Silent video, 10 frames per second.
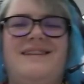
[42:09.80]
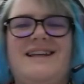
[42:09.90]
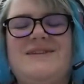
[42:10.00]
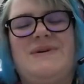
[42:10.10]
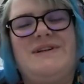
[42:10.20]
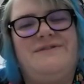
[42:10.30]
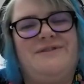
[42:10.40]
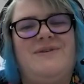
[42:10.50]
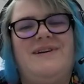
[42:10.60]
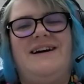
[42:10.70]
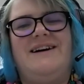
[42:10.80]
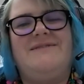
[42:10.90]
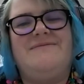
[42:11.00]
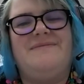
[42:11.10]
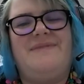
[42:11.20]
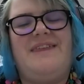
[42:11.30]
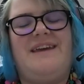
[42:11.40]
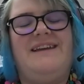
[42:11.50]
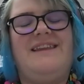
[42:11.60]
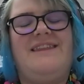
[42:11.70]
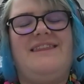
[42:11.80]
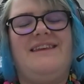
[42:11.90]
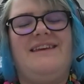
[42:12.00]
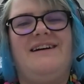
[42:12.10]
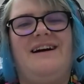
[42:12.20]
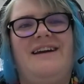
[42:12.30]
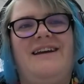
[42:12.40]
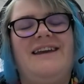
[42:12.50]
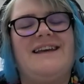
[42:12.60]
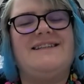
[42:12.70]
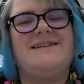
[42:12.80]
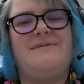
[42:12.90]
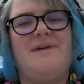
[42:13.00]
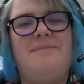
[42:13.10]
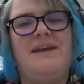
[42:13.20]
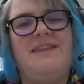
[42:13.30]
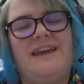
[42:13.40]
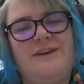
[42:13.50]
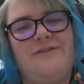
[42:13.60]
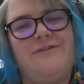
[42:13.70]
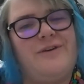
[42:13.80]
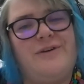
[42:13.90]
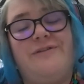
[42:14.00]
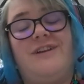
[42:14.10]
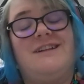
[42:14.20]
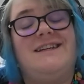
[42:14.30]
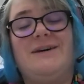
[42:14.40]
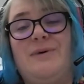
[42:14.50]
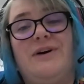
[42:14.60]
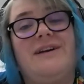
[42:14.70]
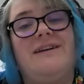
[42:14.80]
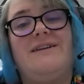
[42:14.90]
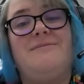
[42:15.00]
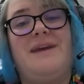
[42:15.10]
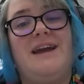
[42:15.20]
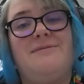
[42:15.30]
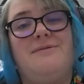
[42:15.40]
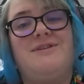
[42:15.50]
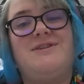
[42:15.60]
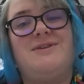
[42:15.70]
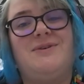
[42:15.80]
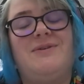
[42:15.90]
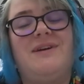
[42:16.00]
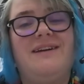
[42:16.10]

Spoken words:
That's wonderful. I guess a big thank you for all your volunteer work and be able to,